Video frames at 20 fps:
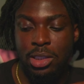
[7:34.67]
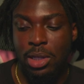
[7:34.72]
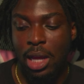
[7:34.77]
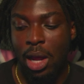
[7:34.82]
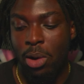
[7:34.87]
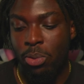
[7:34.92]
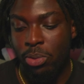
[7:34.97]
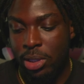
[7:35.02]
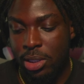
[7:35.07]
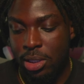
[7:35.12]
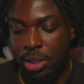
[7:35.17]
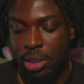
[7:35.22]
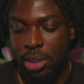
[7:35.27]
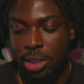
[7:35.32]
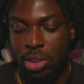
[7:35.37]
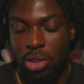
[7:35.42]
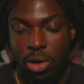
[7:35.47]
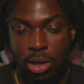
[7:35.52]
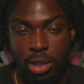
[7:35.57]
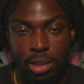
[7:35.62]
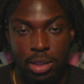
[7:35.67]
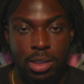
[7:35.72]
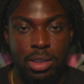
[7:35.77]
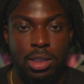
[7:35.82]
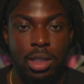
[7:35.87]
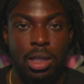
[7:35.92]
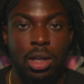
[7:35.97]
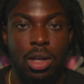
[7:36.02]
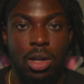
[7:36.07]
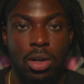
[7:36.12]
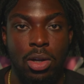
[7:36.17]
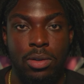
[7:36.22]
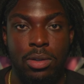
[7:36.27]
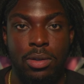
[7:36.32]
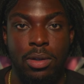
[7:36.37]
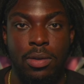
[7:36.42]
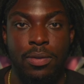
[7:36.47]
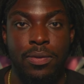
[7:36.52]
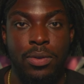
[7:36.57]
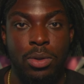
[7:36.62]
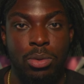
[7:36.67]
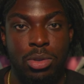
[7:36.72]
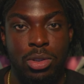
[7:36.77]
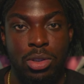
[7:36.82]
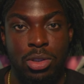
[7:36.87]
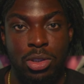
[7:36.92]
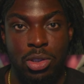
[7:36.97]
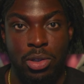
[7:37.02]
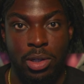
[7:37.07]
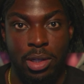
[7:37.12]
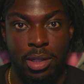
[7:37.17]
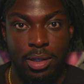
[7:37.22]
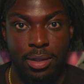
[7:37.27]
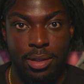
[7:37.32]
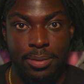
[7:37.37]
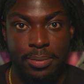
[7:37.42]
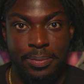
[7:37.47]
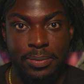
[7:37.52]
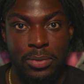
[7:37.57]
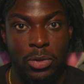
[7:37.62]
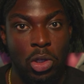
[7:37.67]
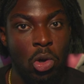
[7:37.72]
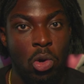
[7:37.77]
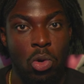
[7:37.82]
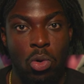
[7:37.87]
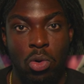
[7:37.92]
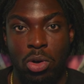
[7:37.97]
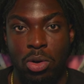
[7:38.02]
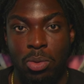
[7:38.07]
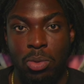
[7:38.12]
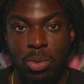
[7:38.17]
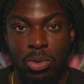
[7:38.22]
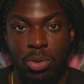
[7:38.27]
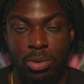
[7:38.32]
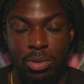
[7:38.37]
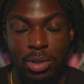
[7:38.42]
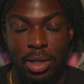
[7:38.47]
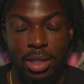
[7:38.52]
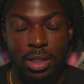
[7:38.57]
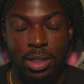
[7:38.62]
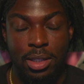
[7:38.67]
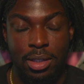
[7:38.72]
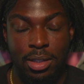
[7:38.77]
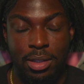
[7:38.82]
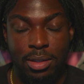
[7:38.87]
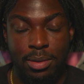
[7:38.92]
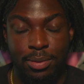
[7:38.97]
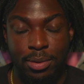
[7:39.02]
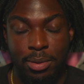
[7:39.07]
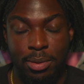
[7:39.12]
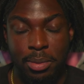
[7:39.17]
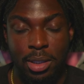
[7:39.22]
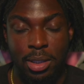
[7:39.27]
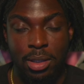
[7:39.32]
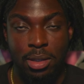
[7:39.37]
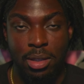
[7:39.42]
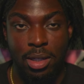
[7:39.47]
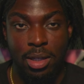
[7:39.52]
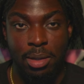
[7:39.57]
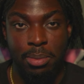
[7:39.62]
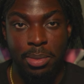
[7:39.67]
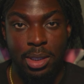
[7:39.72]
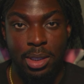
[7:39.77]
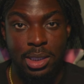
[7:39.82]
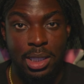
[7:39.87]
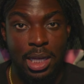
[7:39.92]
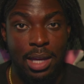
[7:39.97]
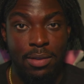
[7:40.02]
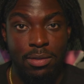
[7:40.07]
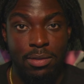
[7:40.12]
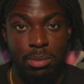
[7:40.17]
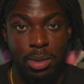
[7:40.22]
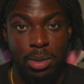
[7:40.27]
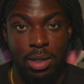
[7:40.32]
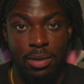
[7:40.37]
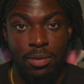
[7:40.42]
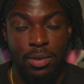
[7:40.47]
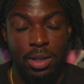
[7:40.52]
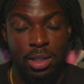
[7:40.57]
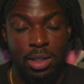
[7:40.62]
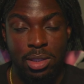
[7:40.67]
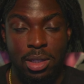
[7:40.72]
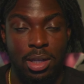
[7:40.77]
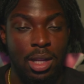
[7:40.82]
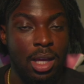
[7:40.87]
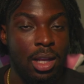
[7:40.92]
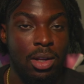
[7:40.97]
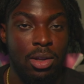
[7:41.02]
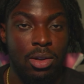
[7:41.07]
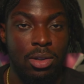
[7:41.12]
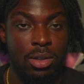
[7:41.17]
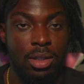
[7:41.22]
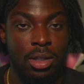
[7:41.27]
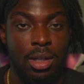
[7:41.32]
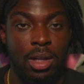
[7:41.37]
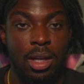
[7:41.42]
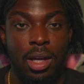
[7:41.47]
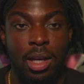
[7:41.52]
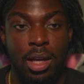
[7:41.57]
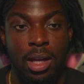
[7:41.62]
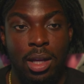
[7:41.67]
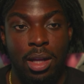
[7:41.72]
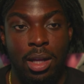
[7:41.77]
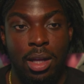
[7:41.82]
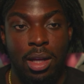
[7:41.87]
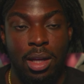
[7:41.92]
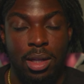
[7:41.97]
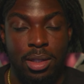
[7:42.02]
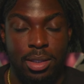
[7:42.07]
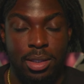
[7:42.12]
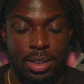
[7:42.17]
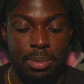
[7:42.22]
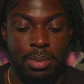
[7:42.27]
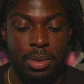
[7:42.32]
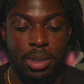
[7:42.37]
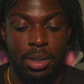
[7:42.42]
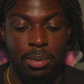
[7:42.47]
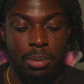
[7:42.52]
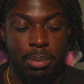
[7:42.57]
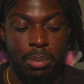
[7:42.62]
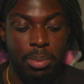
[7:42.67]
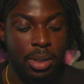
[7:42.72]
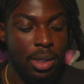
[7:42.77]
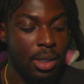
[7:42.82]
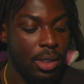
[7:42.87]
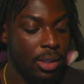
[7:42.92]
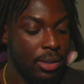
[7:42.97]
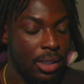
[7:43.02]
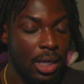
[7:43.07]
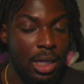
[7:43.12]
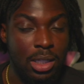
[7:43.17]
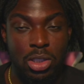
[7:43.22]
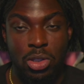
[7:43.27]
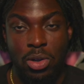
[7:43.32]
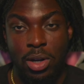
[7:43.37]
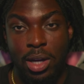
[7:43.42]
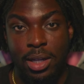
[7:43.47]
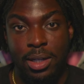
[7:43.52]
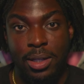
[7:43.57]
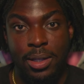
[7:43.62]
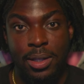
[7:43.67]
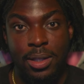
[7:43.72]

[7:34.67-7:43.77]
I recently started this thing called futures trading. Horrible idea for me because I haven't been investing that long to me, but I tried it.